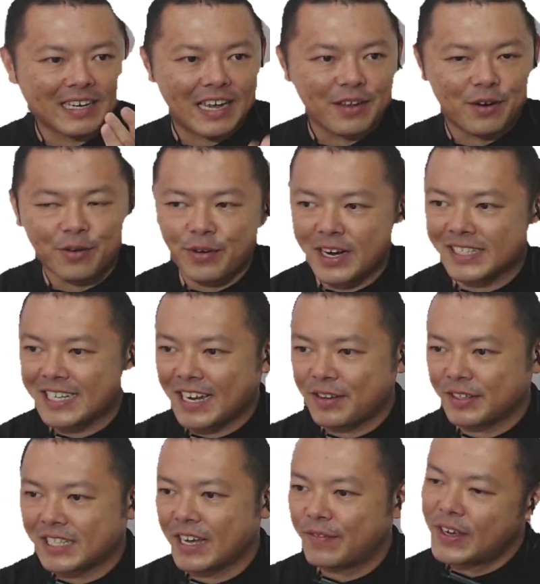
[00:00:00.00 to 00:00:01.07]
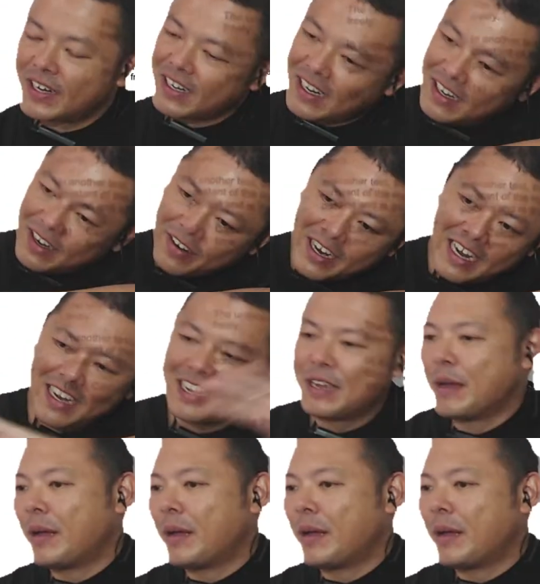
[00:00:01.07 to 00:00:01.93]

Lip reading: your grades, get your 7. Okay?